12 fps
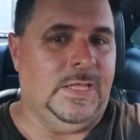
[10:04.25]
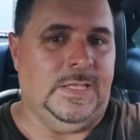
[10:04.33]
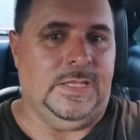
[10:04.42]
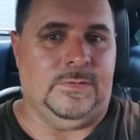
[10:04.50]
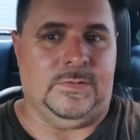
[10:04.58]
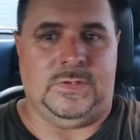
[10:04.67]

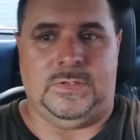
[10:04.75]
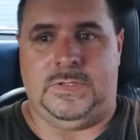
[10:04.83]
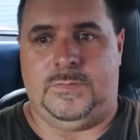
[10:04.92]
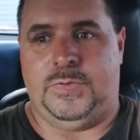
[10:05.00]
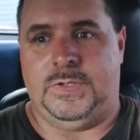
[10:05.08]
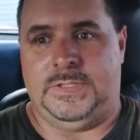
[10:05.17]
They were
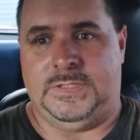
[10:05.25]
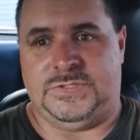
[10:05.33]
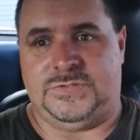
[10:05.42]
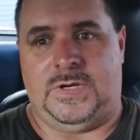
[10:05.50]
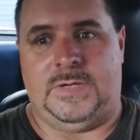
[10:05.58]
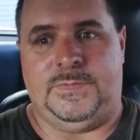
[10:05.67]
gonna put it in a
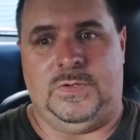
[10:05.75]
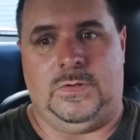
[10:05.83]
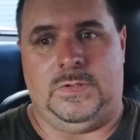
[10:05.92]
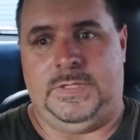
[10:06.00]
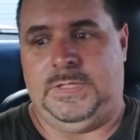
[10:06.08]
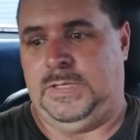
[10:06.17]

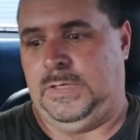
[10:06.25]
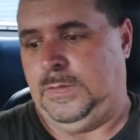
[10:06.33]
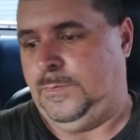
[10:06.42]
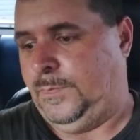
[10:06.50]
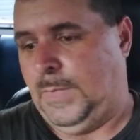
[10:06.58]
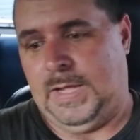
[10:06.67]
scrapyard, and
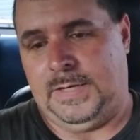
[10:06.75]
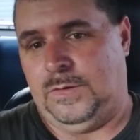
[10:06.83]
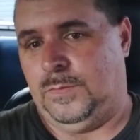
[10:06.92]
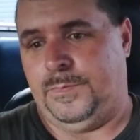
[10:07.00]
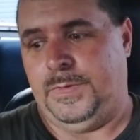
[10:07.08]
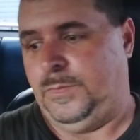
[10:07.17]
I
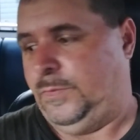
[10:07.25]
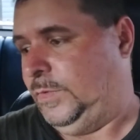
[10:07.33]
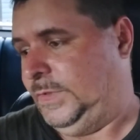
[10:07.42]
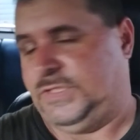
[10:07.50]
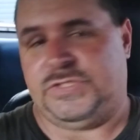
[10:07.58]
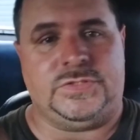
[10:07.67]
know people
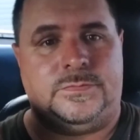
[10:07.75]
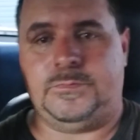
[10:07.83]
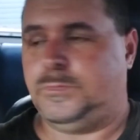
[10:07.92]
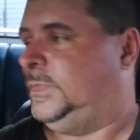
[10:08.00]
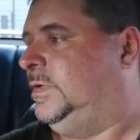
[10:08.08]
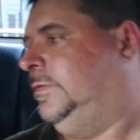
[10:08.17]
would have
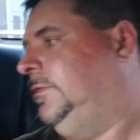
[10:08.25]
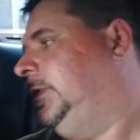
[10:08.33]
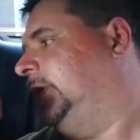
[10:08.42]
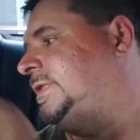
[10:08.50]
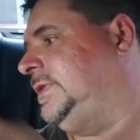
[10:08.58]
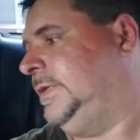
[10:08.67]

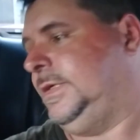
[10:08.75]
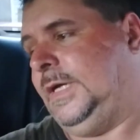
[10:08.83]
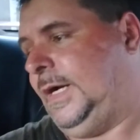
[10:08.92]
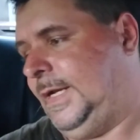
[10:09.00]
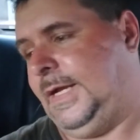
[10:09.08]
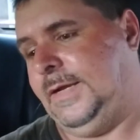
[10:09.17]

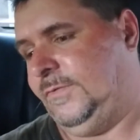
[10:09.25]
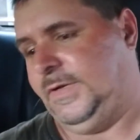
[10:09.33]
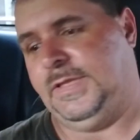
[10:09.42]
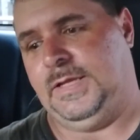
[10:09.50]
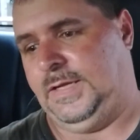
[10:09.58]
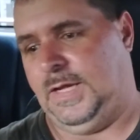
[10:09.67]
got
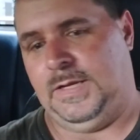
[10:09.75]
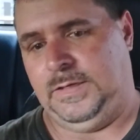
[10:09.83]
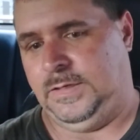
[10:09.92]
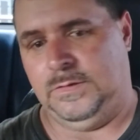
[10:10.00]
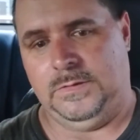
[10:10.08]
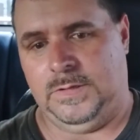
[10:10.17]
everything out of
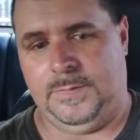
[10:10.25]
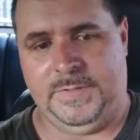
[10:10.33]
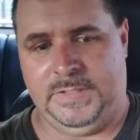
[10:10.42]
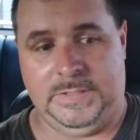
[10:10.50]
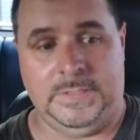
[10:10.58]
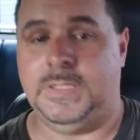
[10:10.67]
here. I
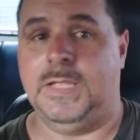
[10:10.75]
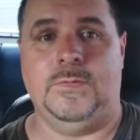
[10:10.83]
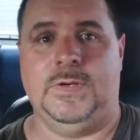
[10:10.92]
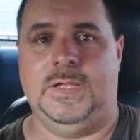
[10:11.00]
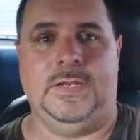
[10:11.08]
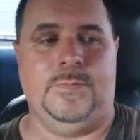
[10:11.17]
mean, they
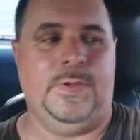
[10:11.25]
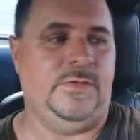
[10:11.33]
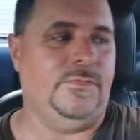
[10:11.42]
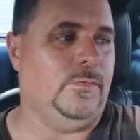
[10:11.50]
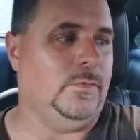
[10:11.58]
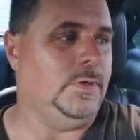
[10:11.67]
would have had to pay
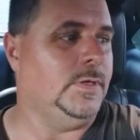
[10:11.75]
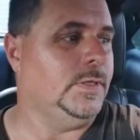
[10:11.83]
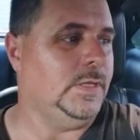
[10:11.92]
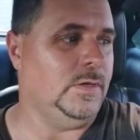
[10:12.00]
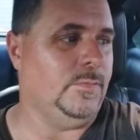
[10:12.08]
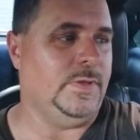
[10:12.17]
for it.
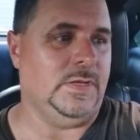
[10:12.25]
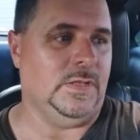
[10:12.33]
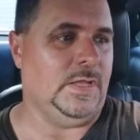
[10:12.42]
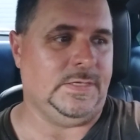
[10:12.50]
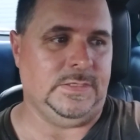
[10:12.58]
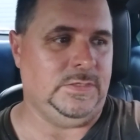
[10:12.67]
It'd have been in
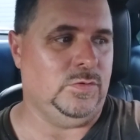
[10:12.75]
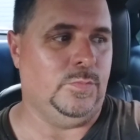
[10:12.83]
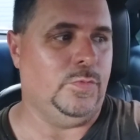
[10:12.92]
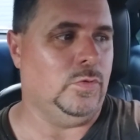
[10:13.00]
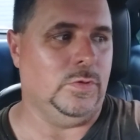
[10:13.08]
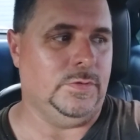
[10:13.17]
like a U
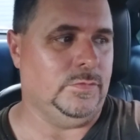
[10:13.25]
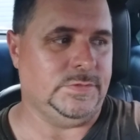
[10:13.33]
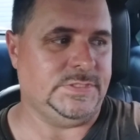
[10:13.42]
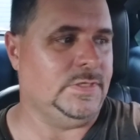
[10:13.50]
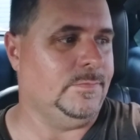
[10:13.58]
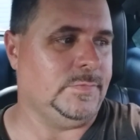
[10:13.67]
Pullet or
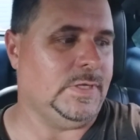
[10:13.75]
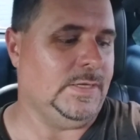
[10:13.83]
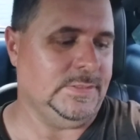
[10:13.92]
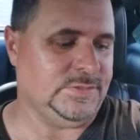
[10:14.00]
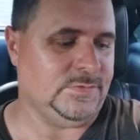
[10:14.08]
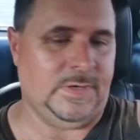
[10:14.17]
some kind
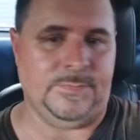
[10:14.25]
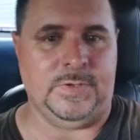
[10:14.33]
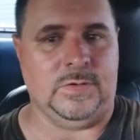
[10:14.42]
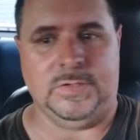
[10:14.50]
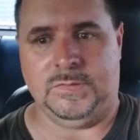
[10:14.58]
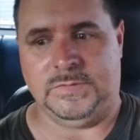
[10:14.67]
of
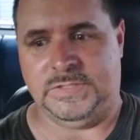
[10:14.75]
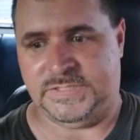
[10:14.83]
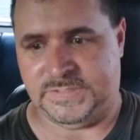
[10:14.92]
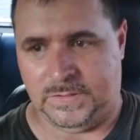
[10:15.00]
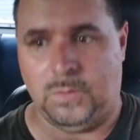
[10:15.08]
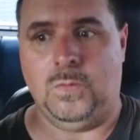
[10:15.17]
scrapyard that would have
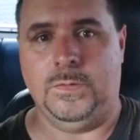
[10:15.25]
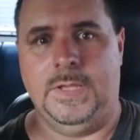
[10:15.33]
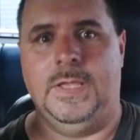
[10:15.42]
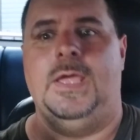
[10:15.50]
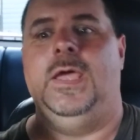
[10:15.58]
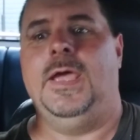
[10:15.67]
sold
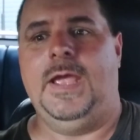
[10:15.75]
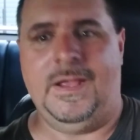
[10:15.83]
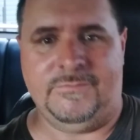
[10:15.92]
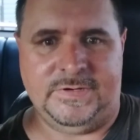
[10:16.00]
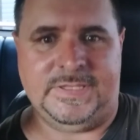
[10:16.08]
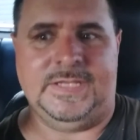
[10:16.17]

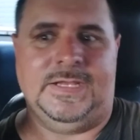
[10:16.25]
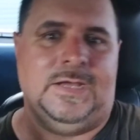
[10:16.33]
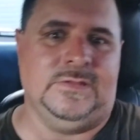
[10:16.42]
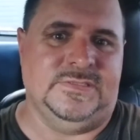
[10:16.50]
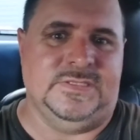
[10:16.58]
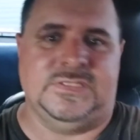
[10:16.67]
everything
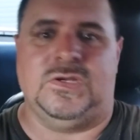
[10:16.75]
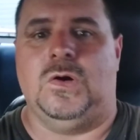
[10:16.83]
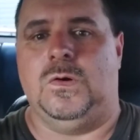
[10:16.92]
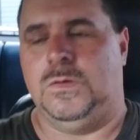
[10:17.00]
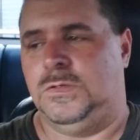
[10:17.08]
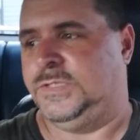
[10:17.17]
out of this car.